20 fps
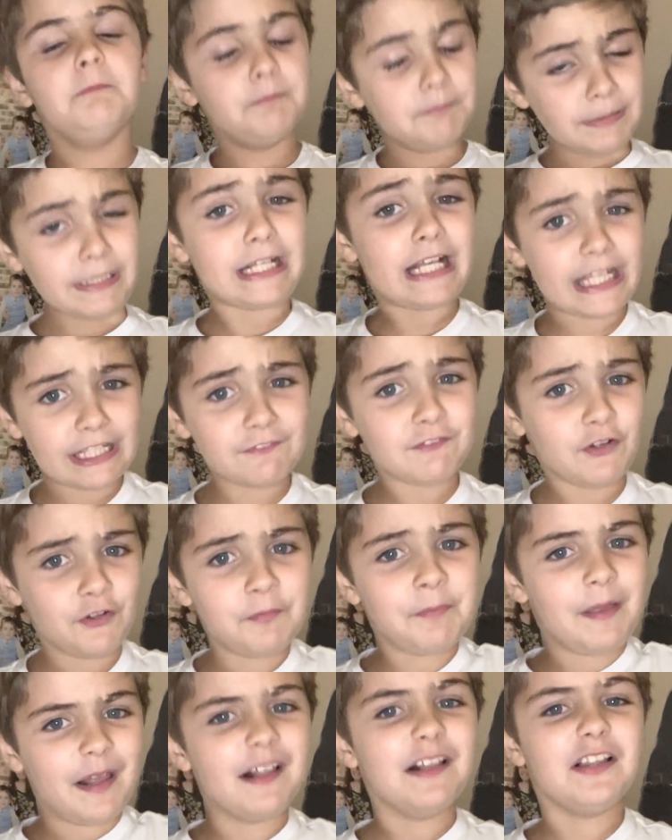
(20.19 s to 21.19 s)
because there's
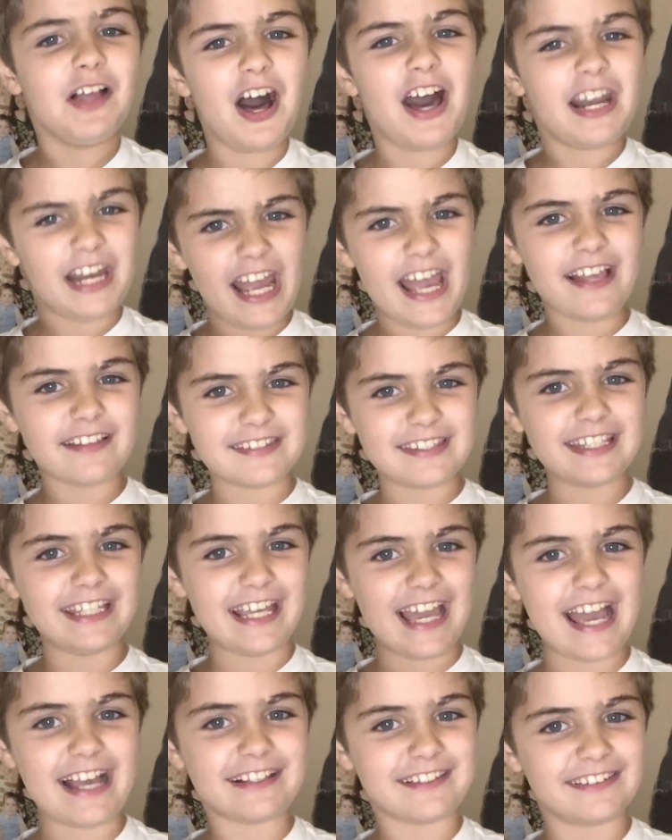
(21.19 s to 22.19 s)
been a lot of
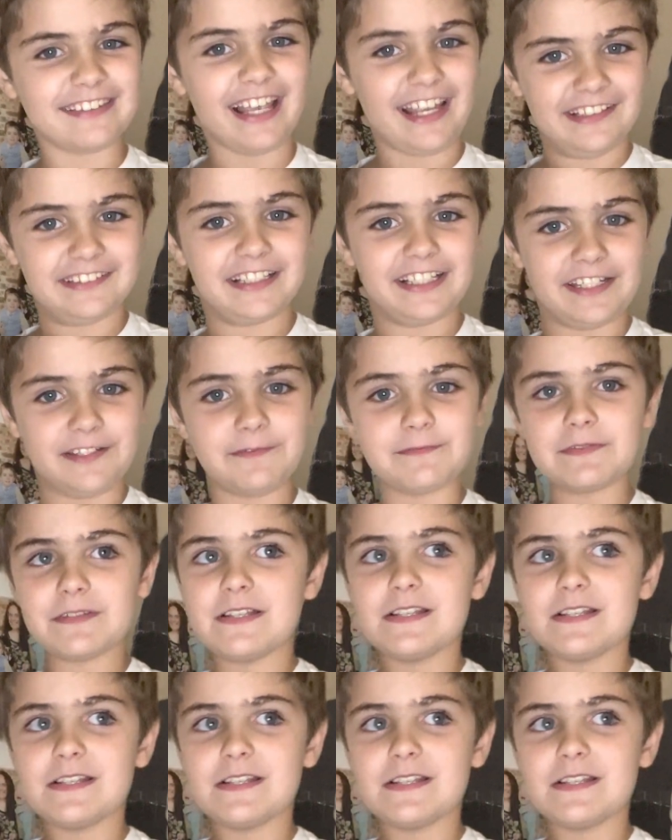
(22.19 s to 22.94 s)
SCX lately.